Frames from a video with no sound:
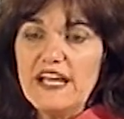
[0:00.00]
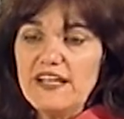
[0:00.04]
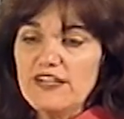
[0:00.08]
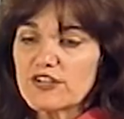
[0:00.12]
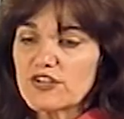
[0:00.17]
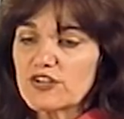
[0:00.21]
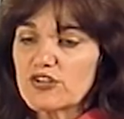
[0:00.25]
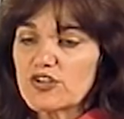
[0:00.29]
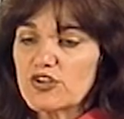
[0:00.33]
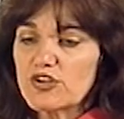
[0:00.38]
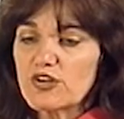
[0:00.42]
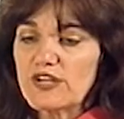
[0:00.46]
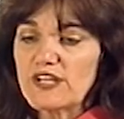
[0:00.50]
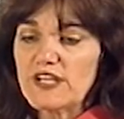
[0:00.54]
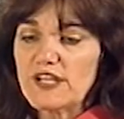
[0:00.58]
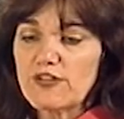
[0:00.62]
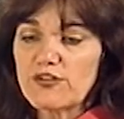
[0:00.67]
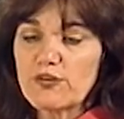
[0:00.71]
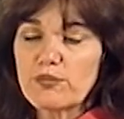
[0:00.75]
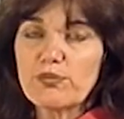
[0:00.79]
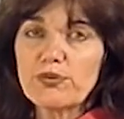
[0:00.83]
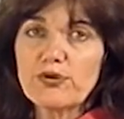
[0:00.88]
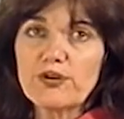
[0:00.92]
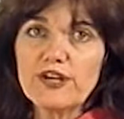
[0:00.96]
You can
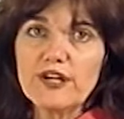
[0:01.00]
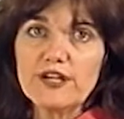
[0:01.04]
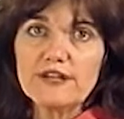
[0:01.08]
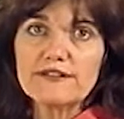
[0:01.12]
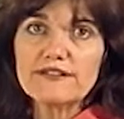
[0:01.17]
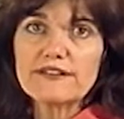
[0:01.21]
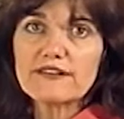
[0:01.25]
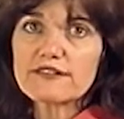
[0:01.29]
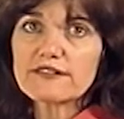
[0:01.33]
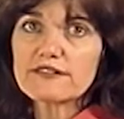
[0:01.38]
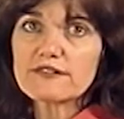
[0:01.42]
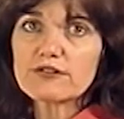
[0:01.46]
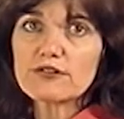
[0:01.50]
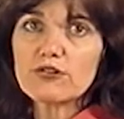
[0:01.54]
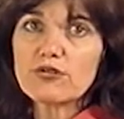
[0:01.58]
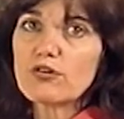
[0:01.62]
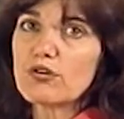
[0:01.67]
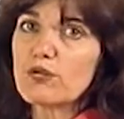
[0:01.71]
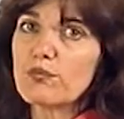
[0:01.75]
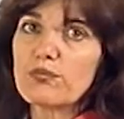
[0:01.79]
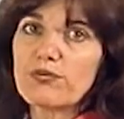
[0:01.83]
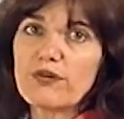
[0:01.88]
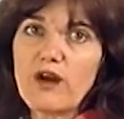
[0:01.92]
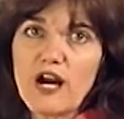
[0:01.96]
either put it distal
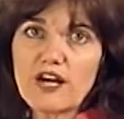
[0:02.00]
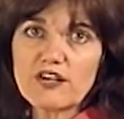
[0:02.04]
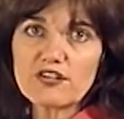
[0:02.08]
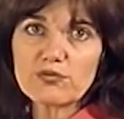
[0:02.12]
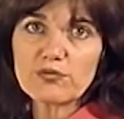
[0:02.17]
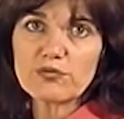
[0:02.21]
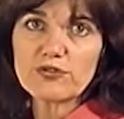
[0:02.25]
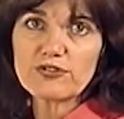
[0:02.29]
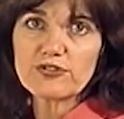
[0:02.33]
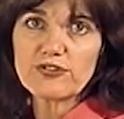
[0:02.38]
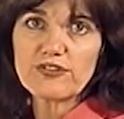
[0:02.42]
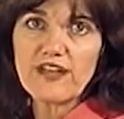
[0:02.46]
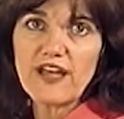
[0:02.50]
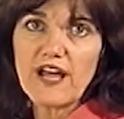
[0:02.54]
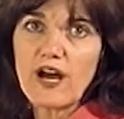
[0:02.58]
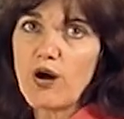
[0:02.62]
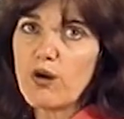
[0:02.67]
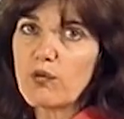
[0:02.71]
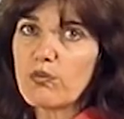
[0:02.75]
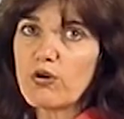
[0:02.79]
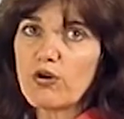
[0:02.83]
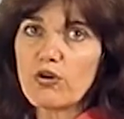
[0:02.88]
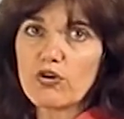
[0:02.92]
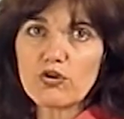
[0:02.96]
or proximal to the
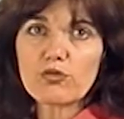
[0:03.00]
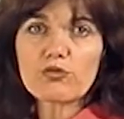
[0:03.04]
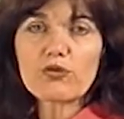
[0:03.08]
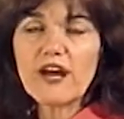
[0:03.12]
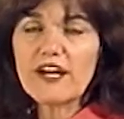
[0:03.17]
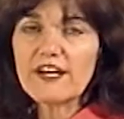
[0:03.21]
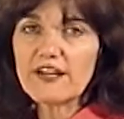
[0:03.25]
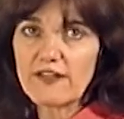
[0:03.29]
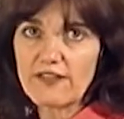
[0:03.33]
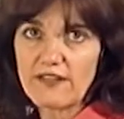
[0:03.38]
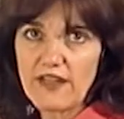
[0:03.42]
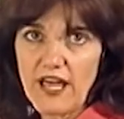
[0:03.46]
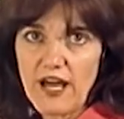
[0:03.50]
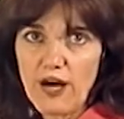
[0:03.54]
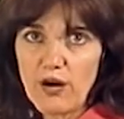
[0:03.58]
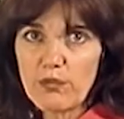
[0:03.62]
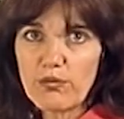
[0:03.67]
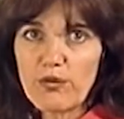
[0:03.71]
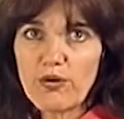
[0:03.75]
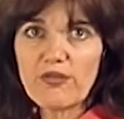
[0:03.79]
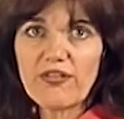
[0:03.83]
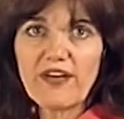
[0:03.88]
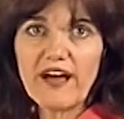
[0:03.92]
elbow or right on the elbow.